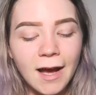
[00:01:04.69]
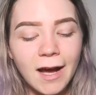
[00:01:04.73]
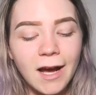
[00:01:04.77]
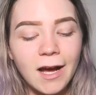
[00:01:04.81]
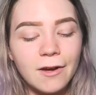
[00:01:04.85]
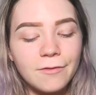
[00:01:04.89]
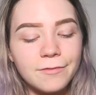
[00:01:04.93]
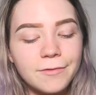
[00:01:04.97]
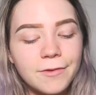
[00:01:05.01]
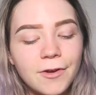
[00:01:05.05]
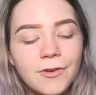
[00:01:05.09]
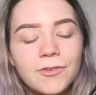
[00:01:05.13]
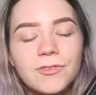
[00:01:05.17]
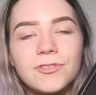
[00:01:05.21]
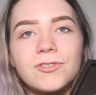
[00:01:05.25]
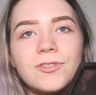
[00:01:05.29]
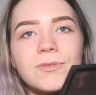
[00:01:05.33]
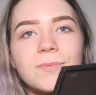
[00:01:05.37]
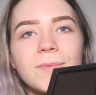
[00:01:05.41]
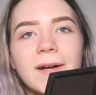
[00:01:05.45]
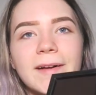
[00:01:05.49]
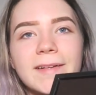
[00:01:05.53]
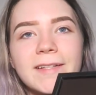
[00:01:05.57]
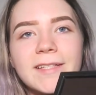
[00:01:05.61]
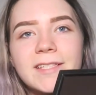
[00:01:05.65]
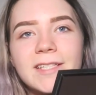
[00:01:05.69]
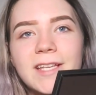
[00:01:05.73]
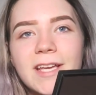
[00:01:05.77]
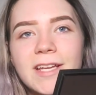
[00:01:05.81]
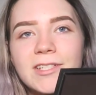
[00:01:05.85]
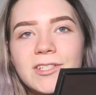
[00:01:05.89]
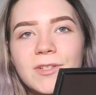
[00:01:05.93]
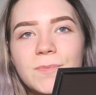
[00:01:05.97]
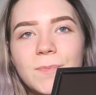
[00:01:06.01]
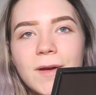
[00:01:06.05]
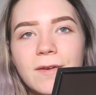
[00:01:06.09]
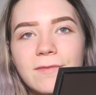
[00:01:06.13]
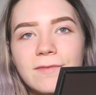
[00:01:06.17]
I've got some
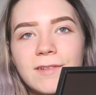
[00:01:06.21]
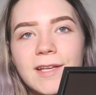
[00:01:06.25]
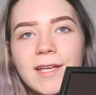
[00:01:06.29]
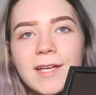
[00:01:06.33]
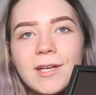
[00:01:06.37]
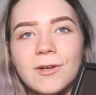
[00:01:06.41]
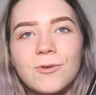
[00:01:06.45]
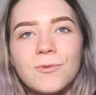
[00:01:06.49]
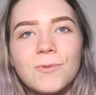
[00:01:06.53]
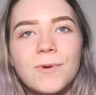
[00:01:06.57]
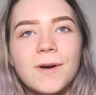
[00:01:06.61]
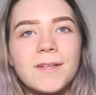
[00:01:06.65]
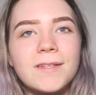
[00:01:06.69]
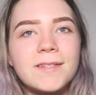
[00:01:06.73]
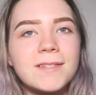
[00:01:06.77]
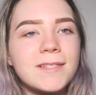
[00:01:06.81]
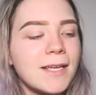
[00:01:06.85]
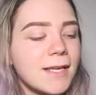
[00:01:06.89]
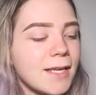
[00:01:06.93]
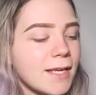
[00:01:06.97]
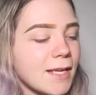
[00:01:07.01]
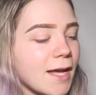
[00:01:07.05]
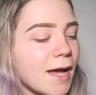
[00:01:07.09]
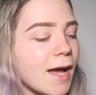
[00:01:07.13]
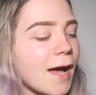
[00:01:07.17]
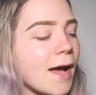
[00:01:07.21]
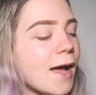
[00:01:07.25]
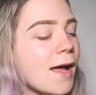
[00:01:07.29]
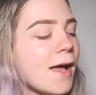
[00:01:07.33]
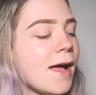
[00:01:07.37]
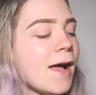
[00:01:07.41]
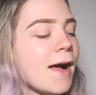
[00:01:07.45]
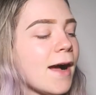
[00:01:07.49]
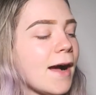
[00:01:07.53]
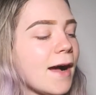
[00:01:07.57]
Anastasia Beverly Hills ones here